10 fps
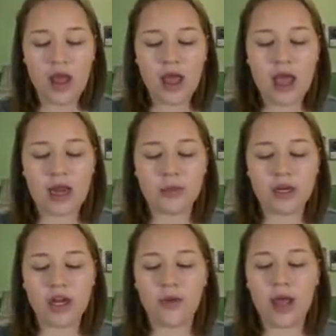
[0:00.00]
And I'm going
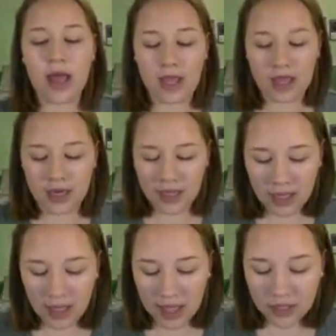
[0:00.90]
to go ahead
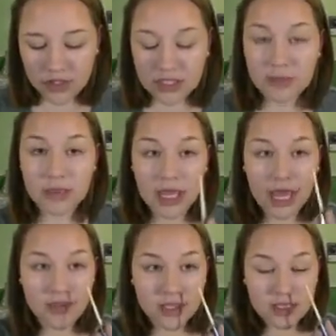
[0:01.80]
and just
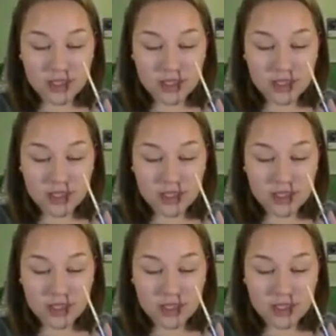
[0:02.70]
apply this